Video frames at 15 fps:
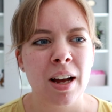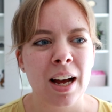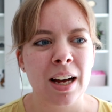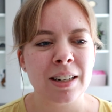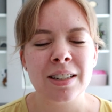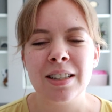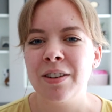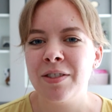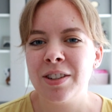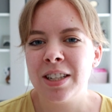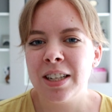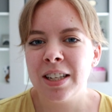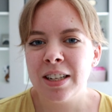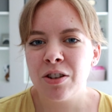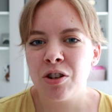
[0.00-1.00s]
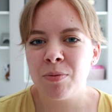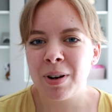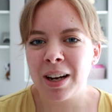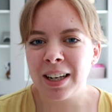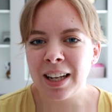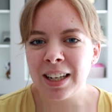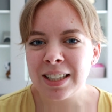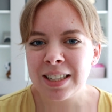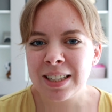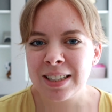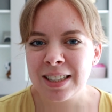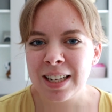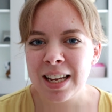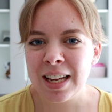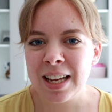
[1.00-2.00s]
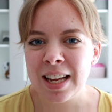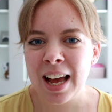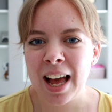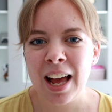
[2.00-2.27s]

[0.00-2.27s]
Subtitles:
activities you might like to see,